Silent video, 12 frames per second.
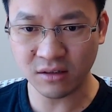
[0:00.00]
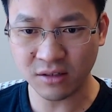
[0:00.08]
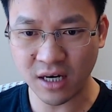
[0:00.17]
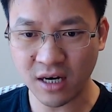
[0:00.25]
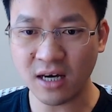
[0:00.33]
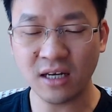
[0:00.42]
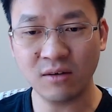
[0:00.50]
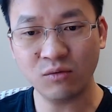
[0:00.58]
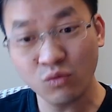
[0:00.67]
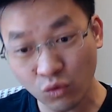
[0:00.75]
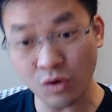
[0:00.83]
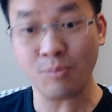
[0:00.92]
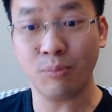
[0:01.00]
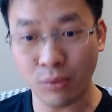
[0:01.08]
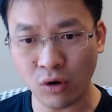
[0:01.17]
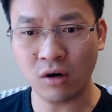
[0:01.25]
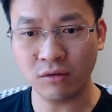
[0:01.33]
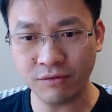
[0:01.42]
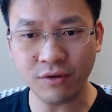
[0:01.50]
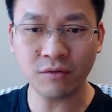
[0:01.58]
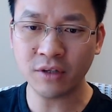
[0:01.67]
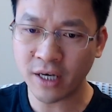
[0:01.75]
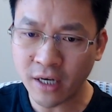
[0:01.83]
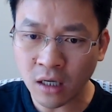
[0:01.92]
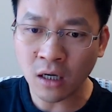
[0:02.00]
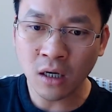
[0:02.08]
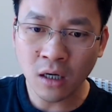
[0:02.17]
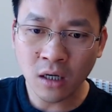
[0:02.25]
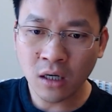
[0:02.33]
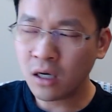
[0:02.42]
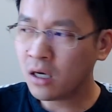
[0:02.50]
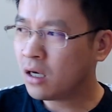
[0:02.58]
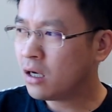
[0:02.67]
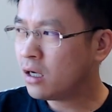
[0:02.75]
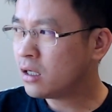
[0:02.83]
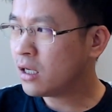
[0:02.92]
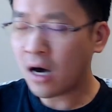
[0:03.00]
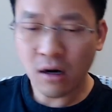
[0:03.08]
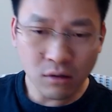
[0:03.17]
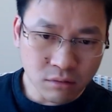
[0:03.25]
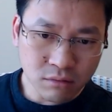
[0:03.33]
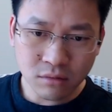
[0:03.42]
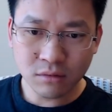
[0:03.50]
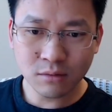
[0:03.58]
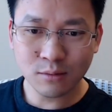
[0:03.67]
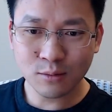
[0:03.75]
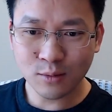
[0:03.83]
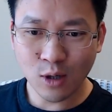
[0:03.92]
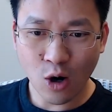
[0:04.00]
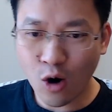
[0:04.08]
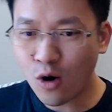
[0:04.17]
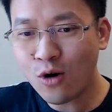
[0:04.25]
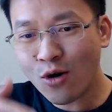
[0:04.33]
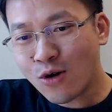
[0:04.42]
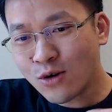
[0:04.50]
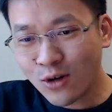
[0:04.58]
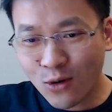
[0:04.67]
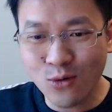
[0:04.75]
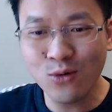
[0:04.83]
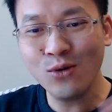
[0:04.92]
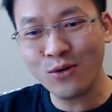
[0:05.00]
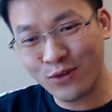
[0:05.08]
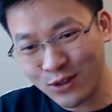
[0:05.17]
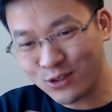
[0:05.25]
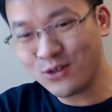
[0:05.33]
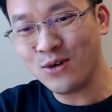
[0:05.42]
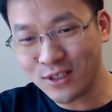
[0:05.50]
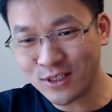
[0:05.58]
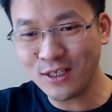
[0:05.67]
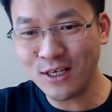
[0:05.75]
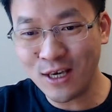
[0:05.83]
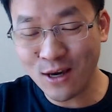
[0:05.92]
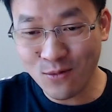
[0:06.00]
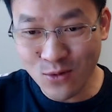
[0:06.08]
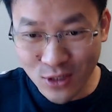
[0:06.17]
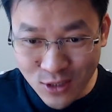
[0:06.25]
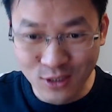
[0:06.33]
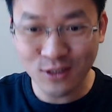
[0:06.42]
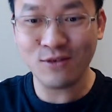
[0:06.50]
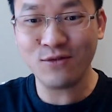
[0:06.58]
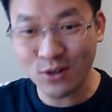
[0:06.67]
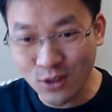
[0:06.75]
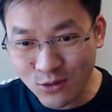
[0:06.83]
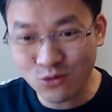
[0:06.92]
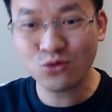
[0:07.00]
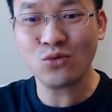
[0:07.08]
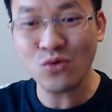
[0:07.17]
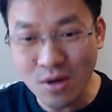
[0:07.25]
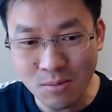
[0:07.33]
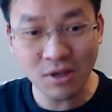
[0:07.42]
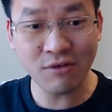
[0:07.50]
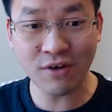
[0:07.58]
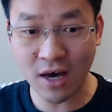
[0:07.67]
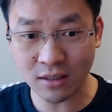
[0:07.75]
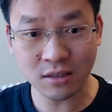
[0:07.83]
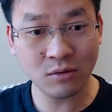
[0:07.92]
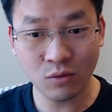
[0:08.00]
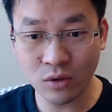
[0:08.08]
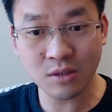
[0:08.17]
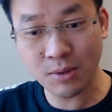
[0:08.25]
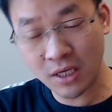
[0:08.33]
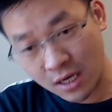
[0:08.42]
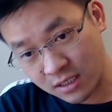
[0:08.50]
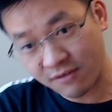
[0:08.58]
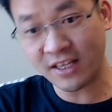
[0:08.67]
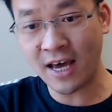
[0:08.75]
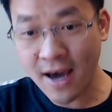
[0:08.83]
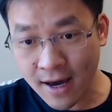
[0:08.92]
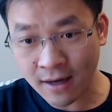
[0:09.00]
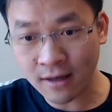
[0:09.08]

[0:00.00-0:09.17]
Okay, and then reborn from there. Now all the cool things you are seeing and we delivered extremely fast was because of that.